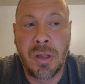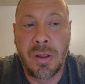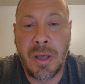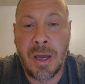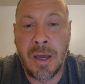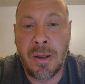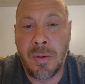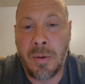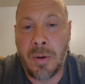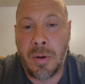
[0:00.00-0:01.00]
that
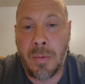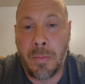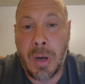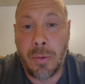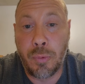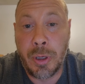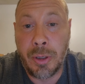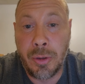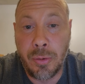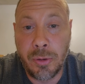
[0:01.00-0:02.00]
by
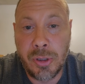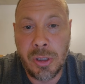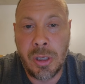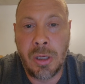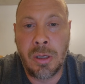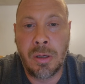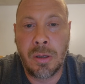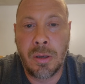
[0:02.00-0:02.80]
reducing